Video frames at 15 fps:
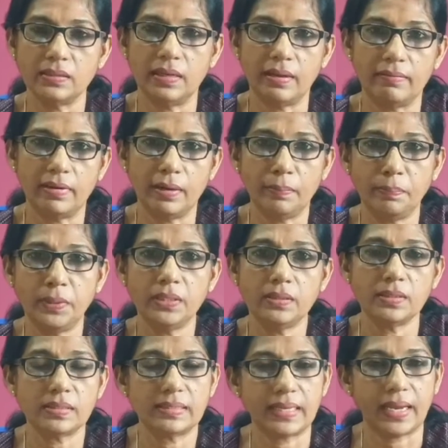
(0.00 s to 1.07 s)

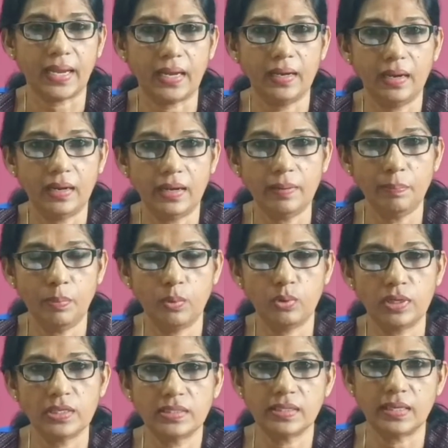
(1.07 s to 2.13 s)
developed secondary
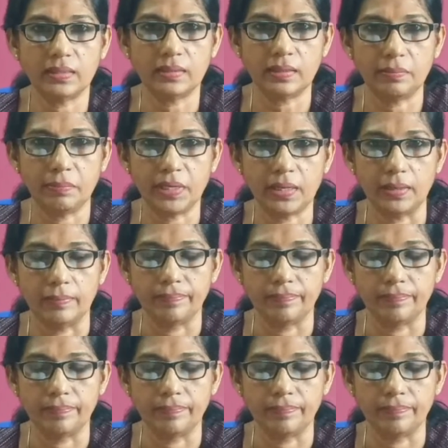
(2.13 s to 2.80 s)
polycythemia.